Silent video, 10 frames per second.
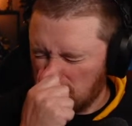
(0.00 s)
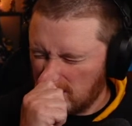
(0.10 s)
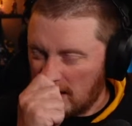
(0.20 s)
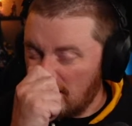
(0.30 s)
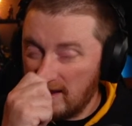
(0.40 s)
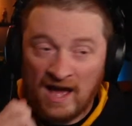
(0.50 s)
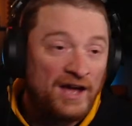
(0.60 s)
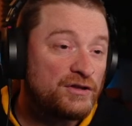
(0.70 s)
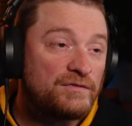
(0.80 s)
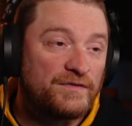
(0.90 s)
And then how
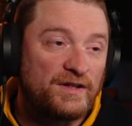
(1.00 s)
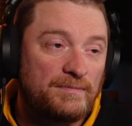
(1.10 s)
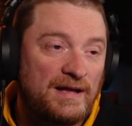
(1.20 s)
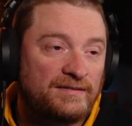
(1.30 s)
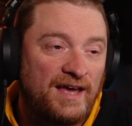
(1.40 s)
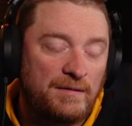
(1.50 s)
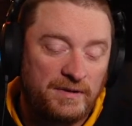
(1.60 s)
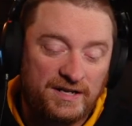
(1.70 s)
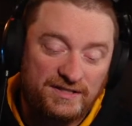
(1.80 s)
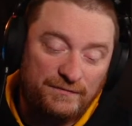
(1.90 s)
do you feel about that?
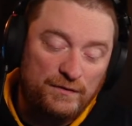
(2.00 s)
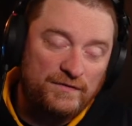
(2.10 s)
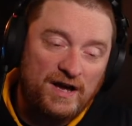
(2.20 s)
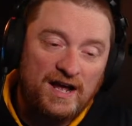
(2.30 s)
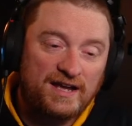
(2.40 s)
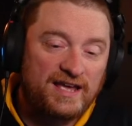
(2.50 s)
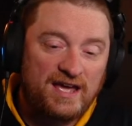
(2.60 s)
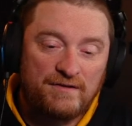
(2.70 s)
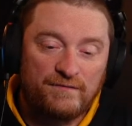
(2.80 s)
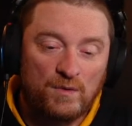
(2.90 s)
Because if you've got
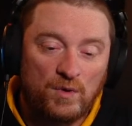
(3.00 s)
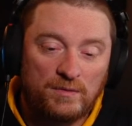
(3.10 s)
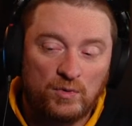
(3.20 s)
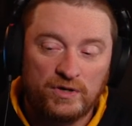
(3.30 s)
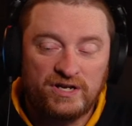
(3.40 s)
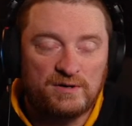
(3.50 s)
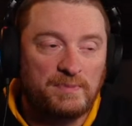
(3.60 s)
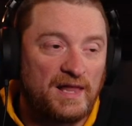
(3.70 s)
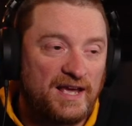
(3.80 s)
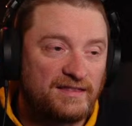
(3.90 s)
IKF for one more year
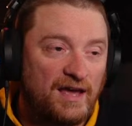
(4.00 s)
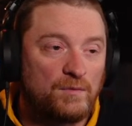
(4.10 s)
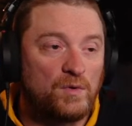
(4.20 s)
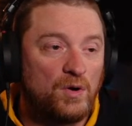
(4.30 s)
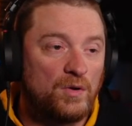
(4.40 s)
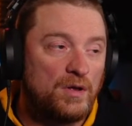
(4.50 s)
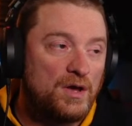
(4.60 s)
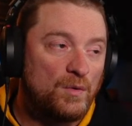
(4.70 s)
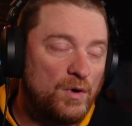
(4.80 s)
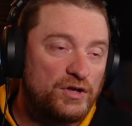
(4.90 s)
playing that role,
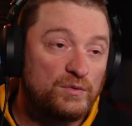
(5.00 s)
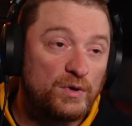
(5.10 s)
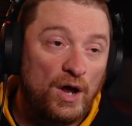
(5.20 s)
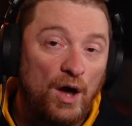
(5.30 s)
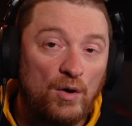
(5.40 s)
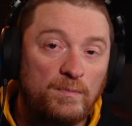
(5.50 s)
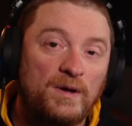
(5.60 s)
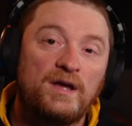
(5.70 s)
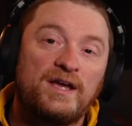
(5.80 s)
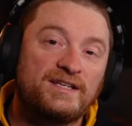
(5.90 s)
what you would hope
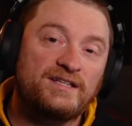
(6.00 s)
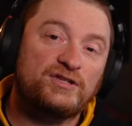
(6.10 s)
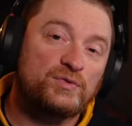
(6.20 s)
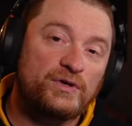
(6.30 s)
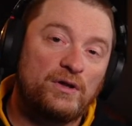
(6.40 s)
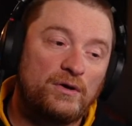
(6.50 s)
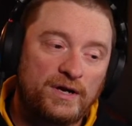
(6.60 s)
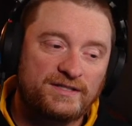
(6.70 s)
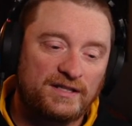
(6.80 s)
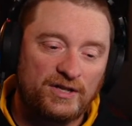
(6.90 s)
is that Triolo
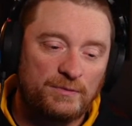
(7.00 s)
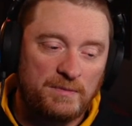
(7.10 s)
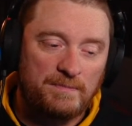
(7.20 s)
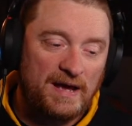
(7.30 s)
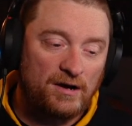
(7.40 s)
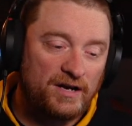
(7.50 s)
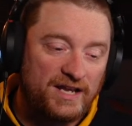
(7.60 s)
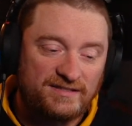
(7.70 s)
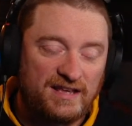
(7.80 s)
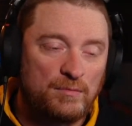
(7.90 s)
gets a little bit better and
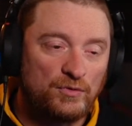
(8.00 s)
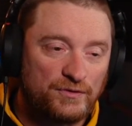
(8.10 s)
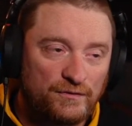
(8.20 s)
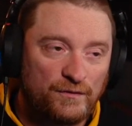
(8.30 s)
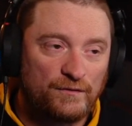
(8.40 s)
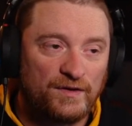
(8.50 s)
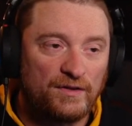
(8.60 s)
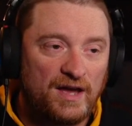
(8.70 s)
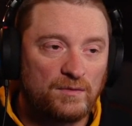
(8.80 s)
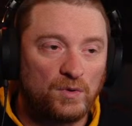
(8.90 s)
he's able to fulfill
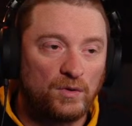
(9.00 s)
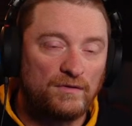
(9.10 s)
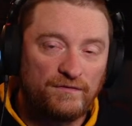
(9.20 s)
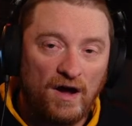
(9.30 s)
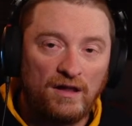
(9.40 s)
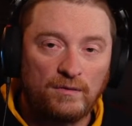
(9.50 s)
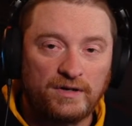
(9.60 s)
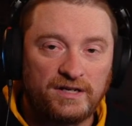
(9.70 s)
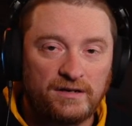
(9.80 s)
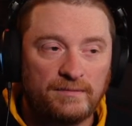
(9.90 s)
that role the
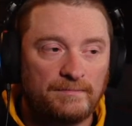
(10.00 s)
following year.